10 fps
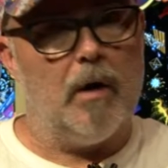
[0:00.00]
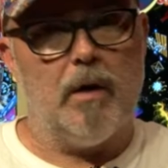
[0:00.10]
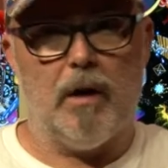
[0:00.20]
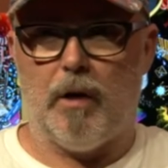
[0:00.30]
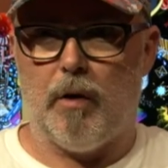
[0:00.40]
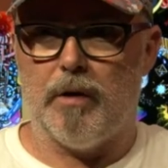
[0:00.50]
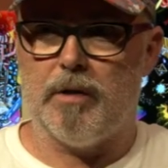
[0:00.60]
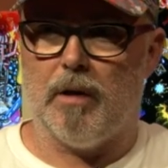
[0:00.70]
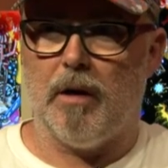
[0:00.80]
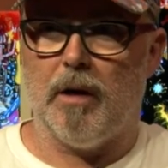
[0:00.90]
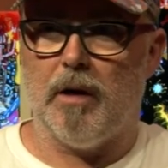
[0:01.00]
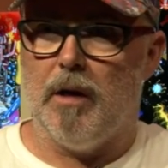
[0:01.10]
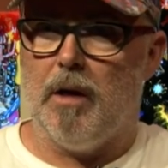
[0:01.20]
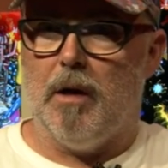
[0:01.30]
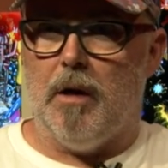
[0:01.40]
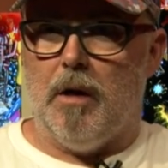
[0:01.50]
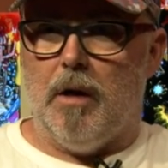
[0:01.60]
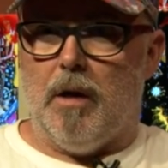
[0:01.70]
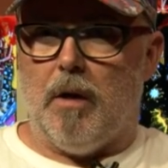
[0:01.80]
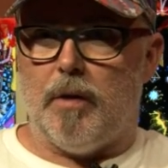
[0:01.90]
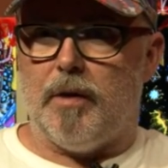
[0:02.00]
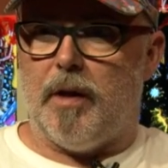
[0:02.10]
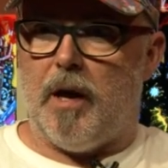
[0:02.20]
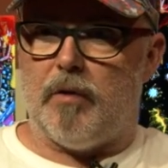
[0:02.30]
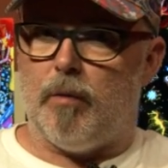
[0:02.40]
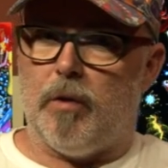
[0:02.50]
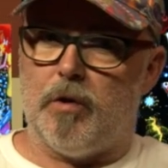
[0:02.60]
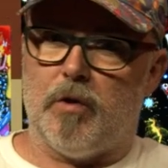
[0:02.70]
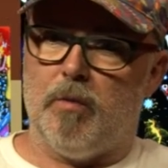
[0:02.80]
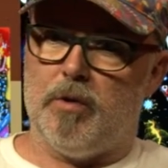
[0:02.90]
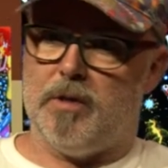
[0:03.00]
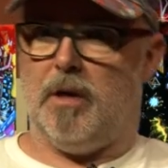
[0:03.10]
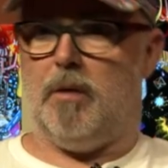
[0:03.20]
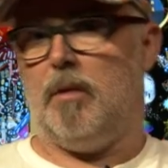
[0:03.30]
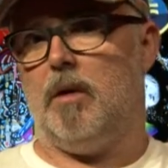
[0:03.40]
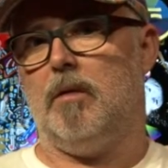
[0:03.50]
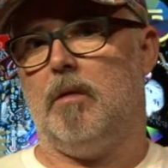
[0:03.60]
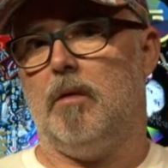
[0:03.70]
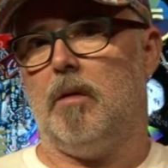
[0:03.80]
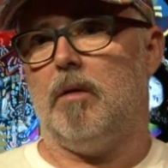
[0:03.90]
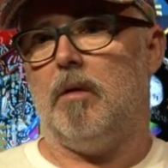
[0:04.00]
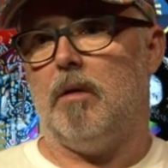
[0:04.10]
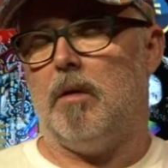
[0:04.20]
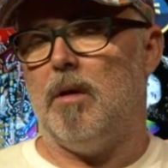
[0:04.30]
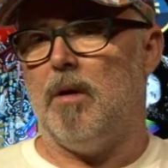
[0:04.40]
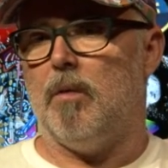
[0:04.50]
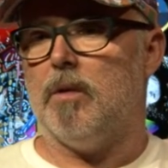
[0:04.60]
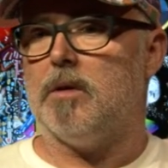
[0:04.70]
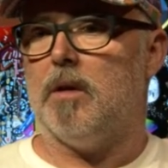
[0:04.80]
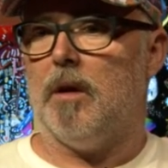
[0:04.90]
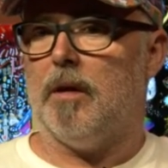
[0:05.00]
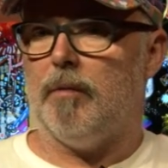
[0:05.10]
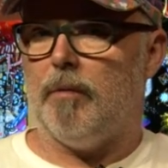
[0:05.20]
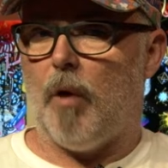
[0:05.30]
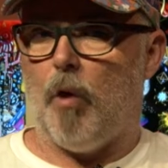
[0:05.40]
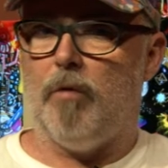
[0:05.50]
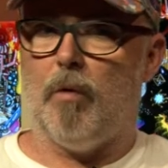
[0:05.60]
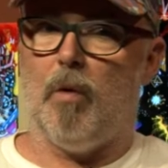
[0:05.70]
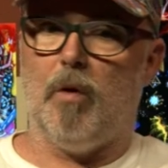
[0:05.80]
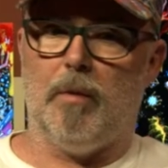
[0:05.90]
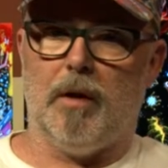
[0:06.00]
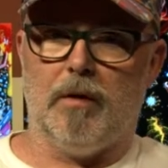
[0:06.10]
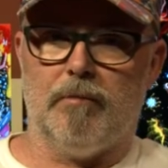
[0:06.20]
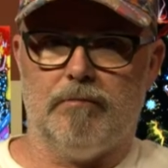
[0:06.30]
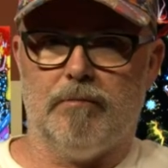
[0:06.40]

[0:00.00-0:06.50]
Yeah, going to like, I went to the Anthropological Museum and yeah, it was like overwhelming.